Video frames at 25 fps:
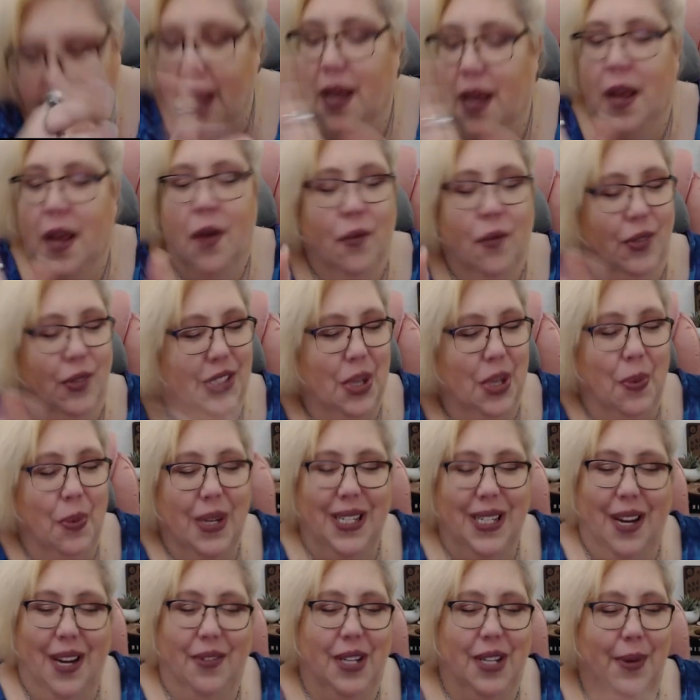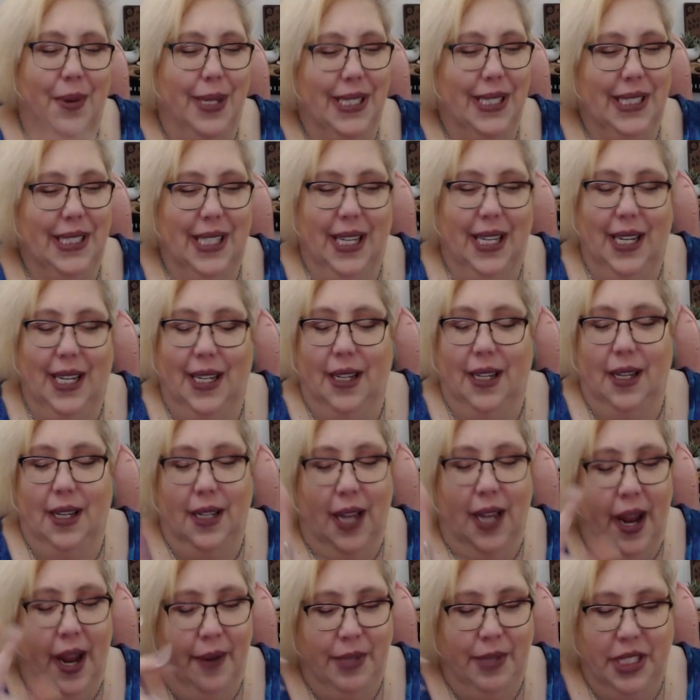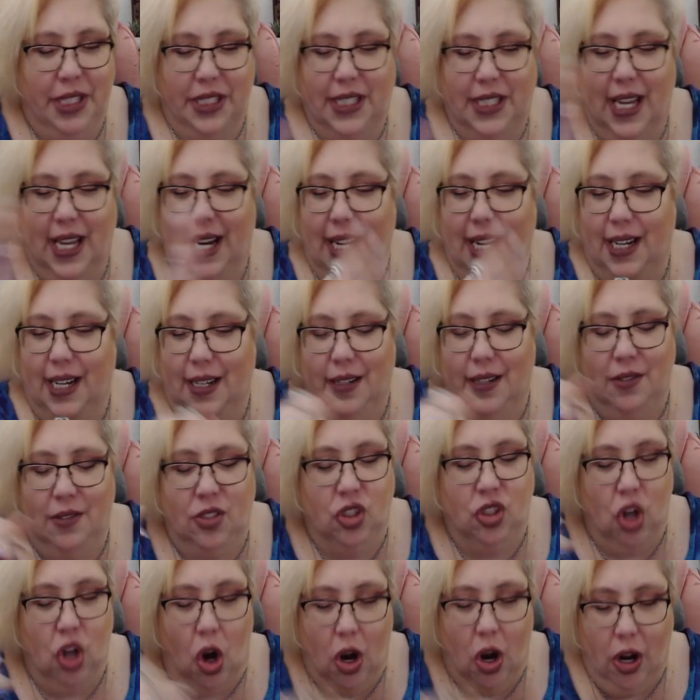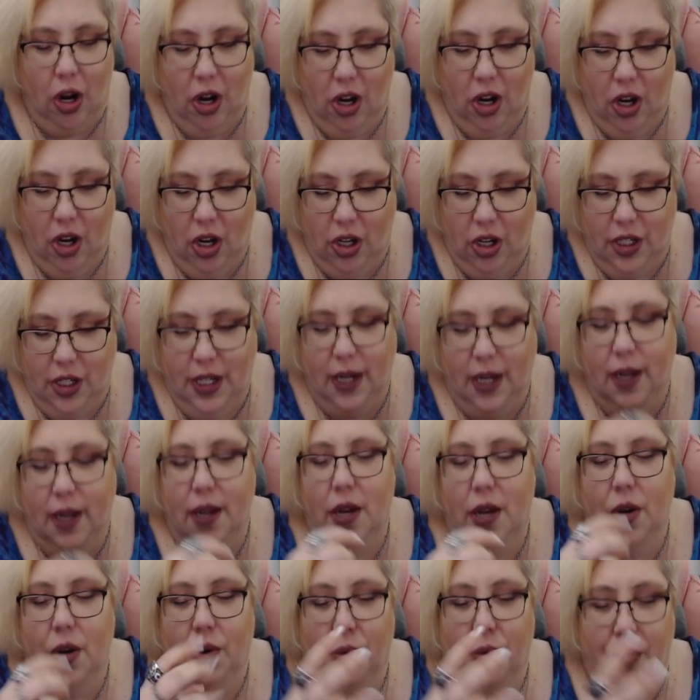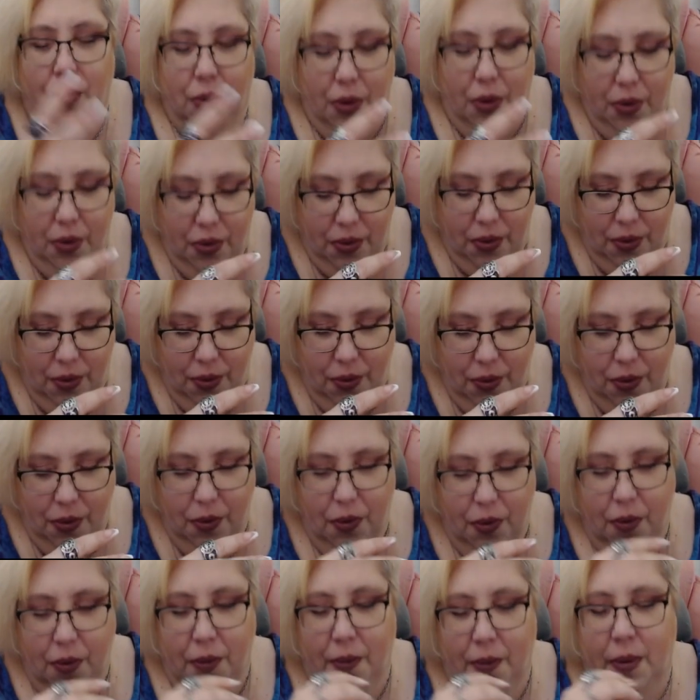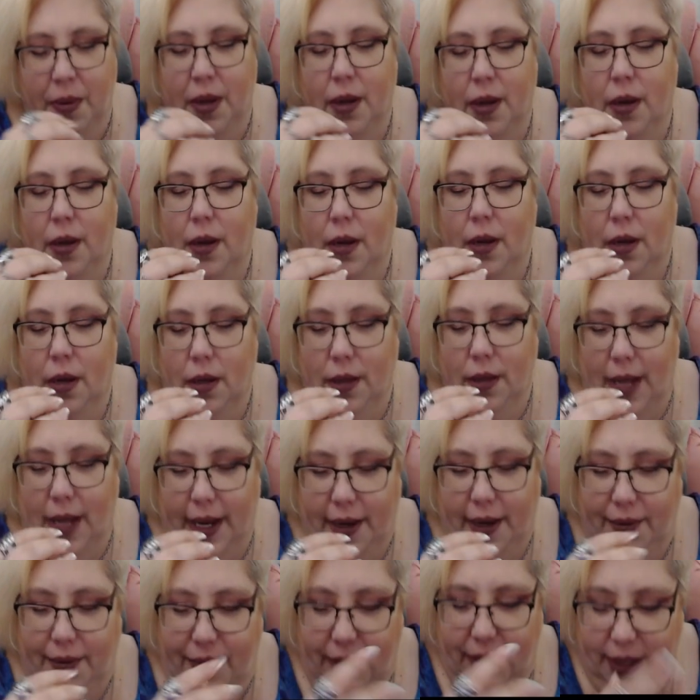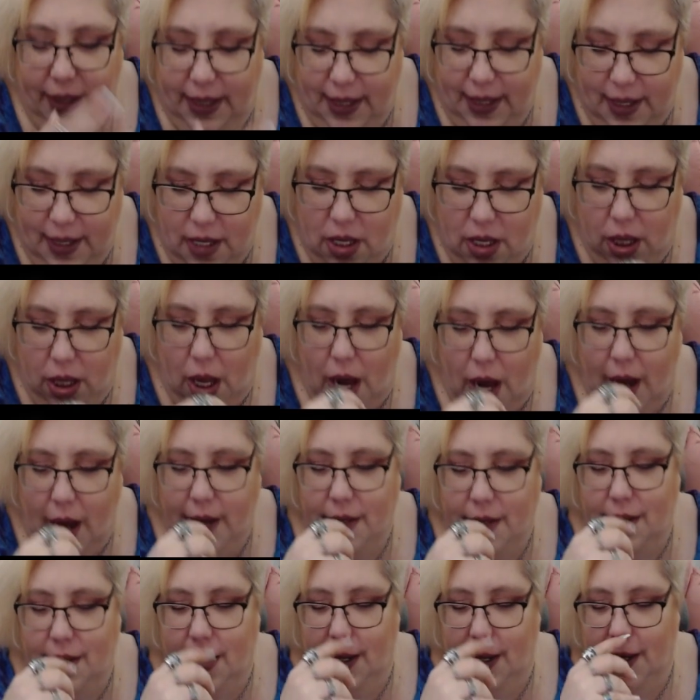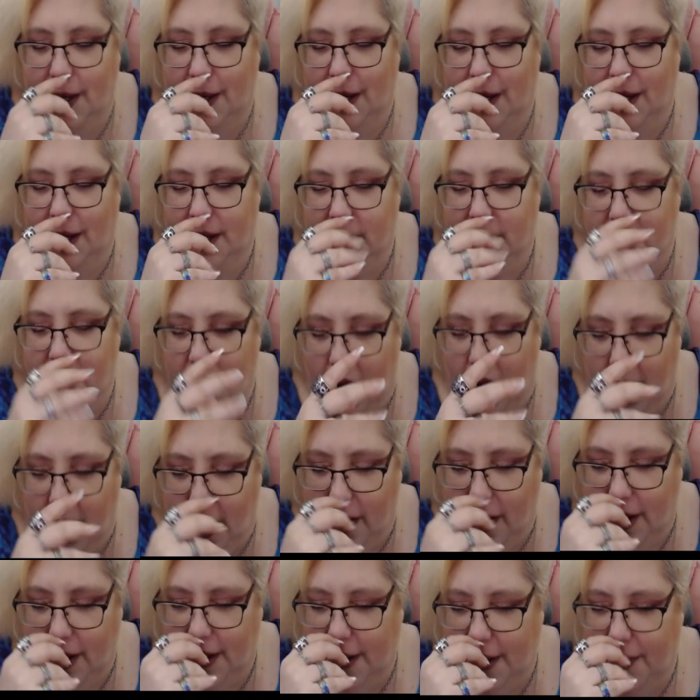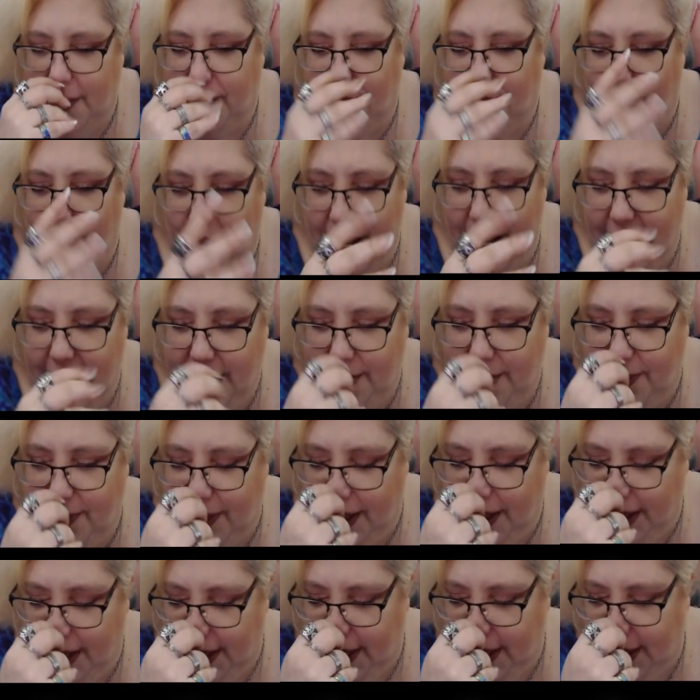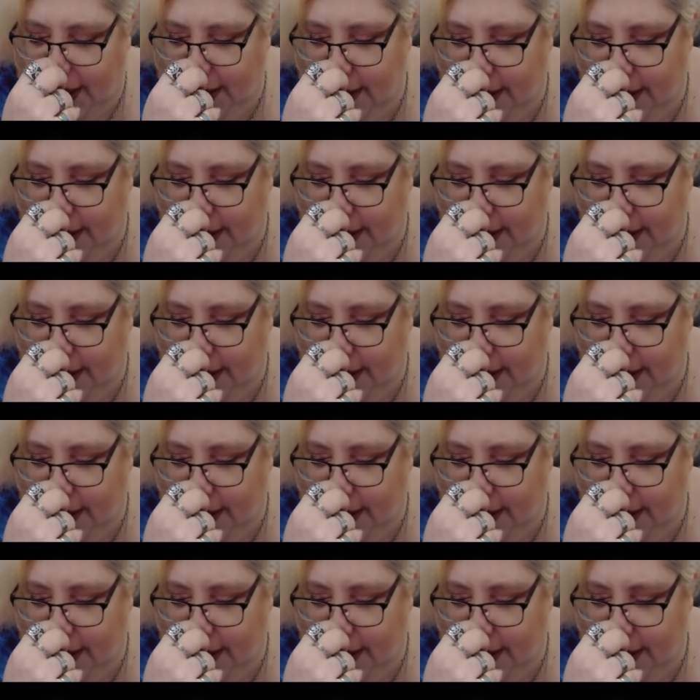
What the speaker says: For some reason, every time I see, I'm just getting dark room, like feeling in a closet in the dark, afraid feeling.